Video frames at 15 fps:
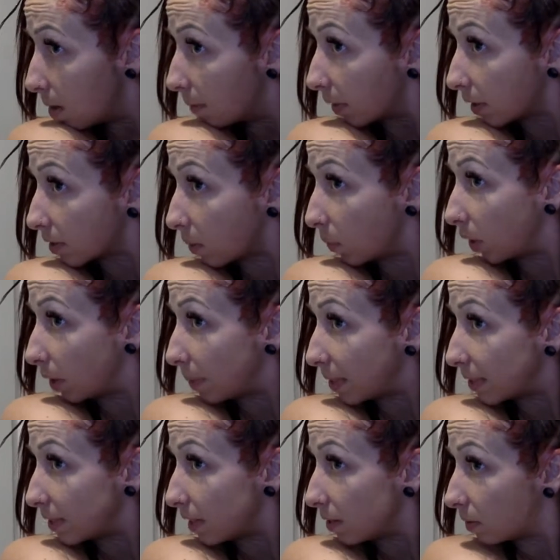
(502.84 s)
Because I'm really
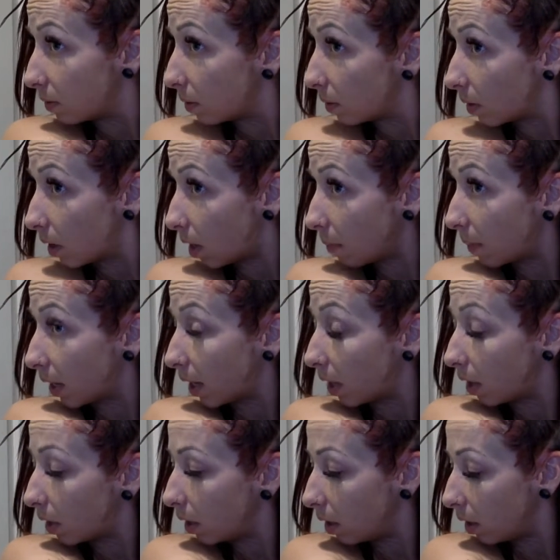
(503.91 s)
busy. And I'm
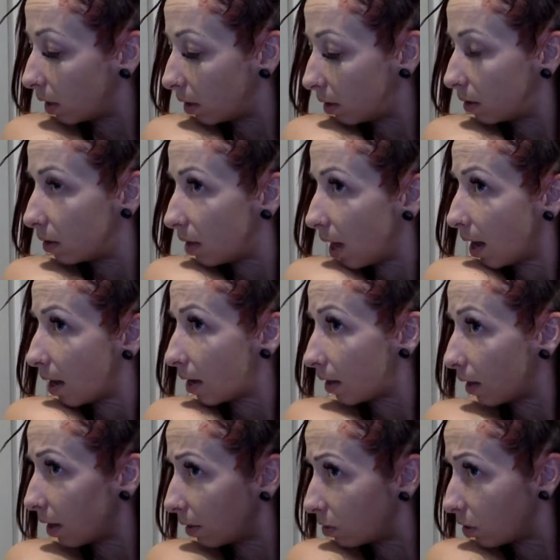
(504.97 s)
like,
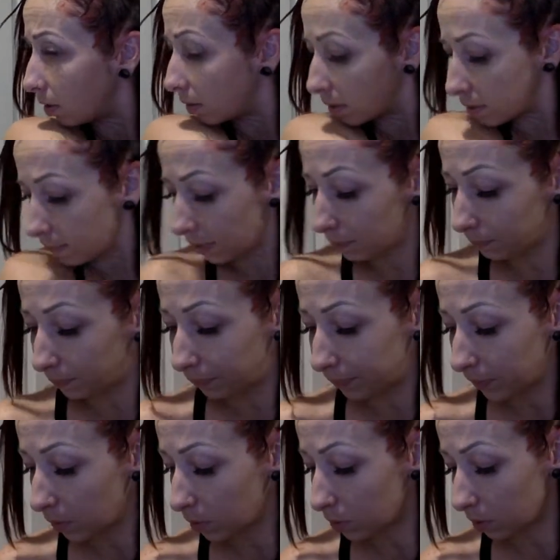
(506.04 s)
yeah, sure, that's fine.
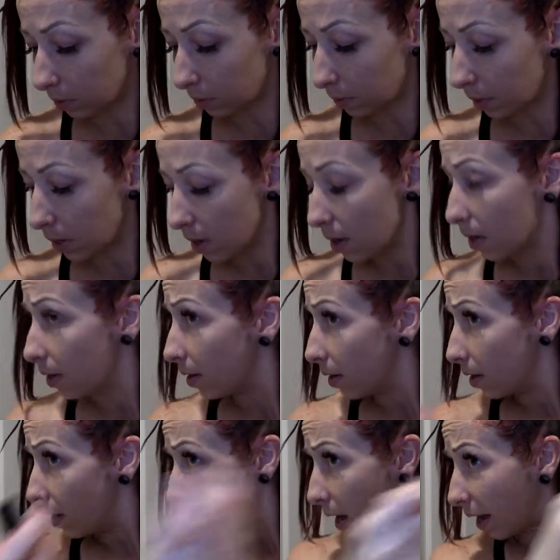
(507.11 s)
So
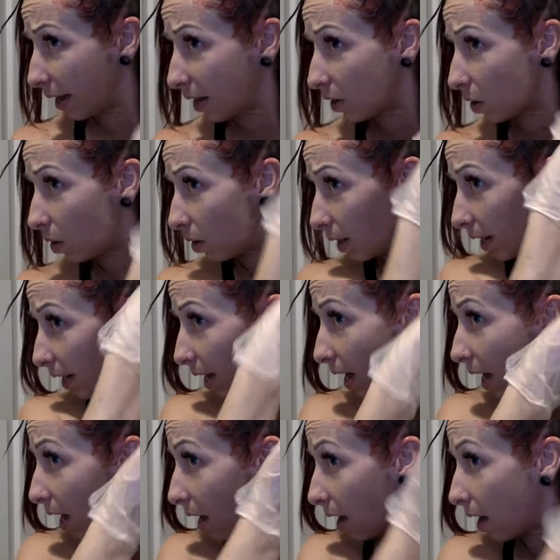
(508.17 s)
I get a call like
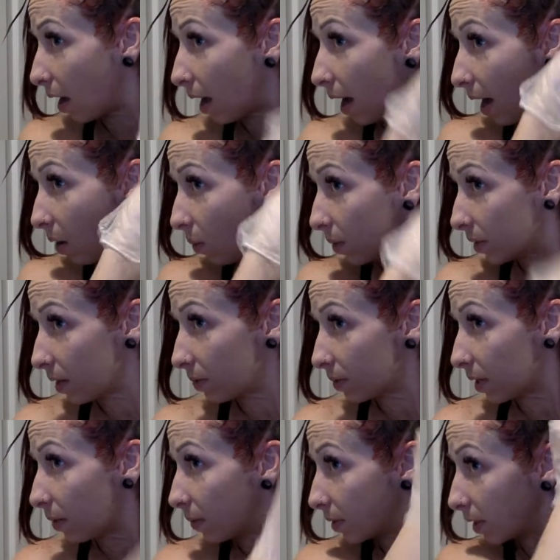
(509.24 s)
hours
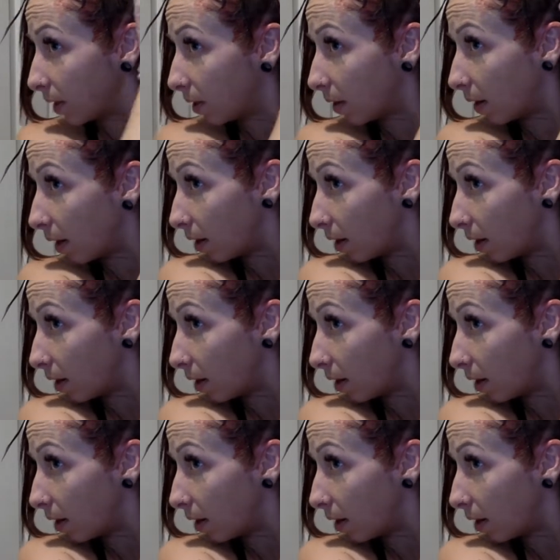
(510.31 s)
later.